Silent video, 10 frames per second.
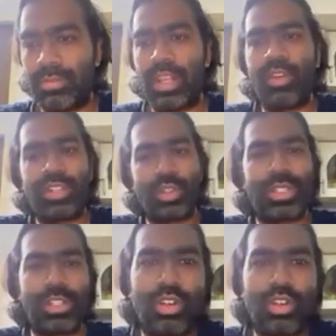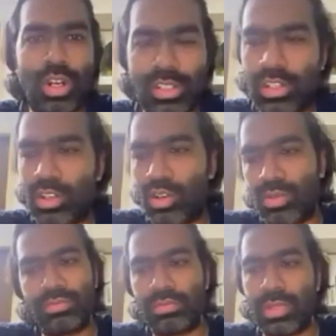There was a question on Kahn
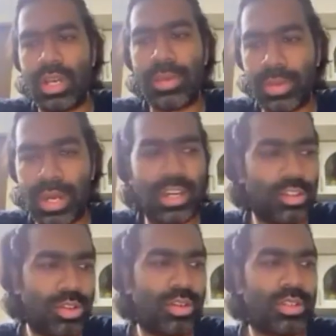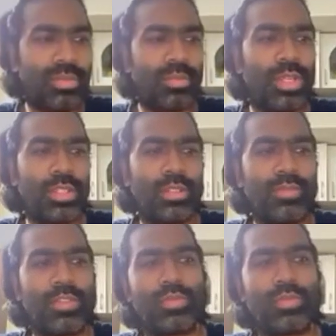syndrome, a hyperaldosteronism
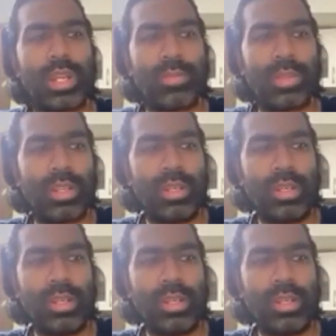question, which is primary.